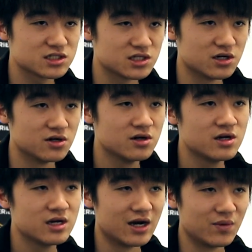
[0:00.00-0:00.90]
So
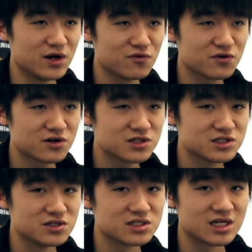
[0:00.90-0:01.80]
I went over
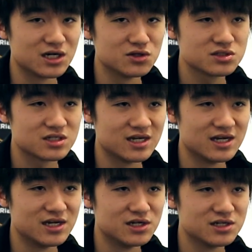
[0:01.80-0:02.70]
to his house
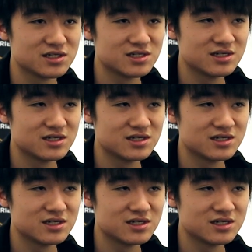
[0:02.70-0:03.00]
and